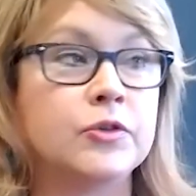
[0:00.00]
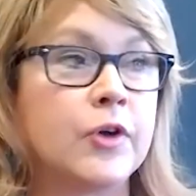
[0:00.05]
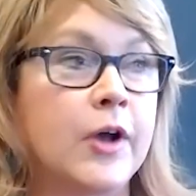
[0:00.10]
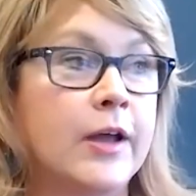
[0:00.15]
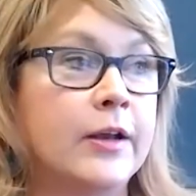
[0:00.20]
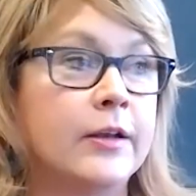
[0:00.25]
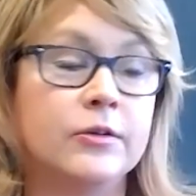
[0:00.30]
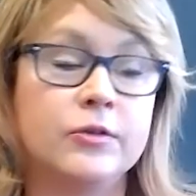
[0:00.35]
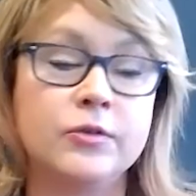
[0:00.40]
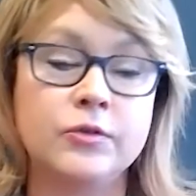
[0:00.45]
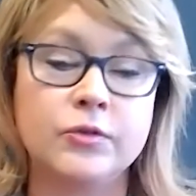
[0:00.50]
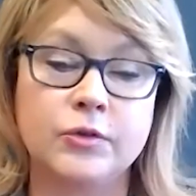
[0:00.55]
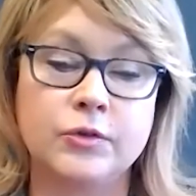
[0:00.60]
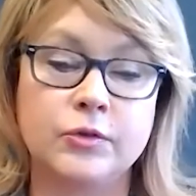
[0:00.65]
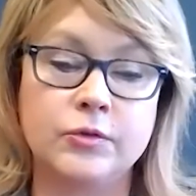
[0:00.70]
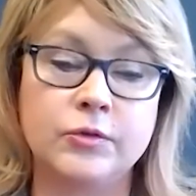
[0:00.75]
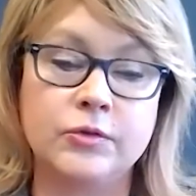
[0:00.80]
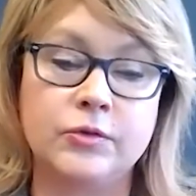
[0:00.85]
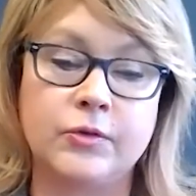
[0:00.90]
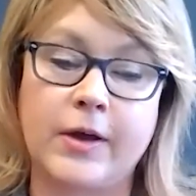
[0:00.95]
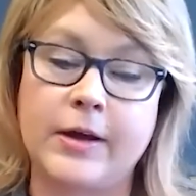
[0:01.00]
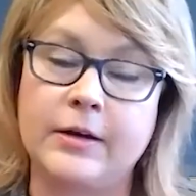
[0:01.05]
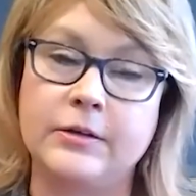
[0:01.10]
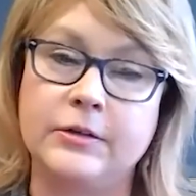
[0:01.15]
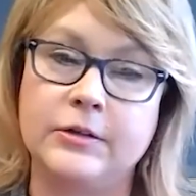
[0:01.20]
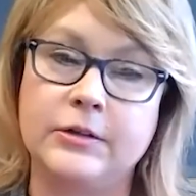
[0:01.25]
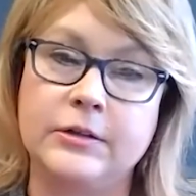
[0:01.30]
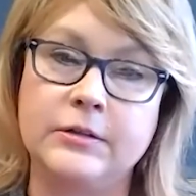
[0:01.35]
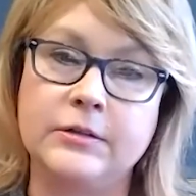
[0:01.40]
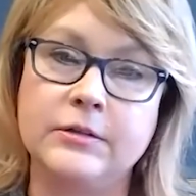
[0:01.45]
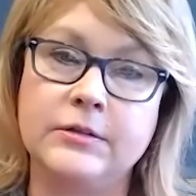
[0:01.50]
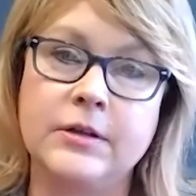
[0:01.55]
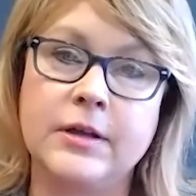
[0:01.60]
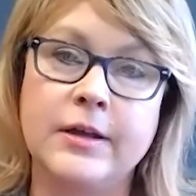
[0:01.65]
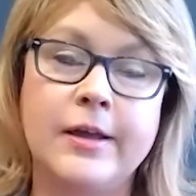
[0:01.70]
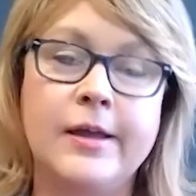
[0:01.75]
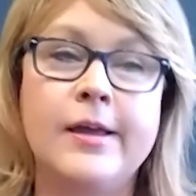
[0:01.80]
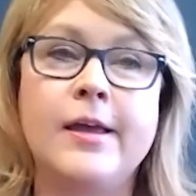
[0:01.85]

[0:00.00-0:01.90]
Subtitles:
tried and true strategies.